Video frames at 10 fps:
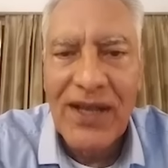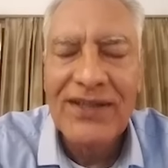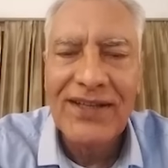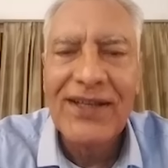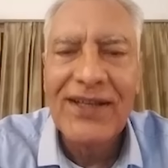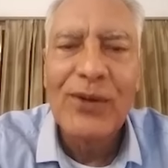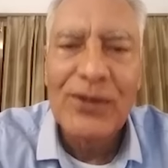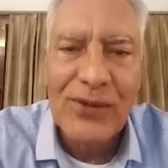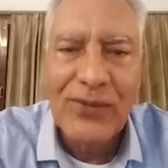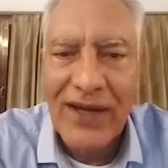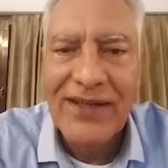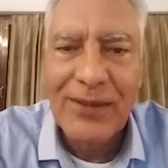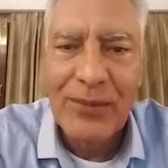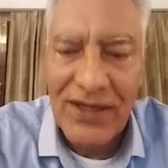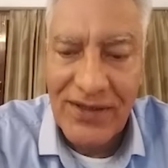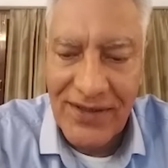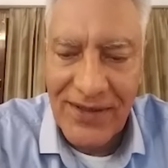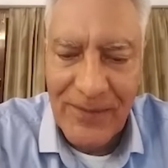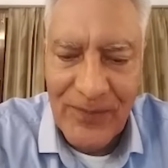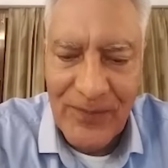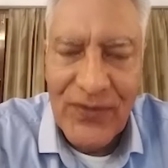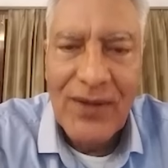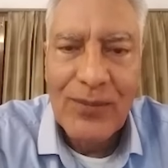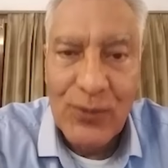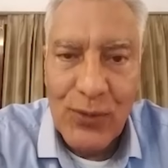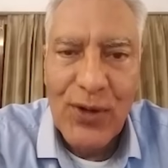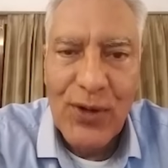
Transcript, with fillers: I think they also find it a bit too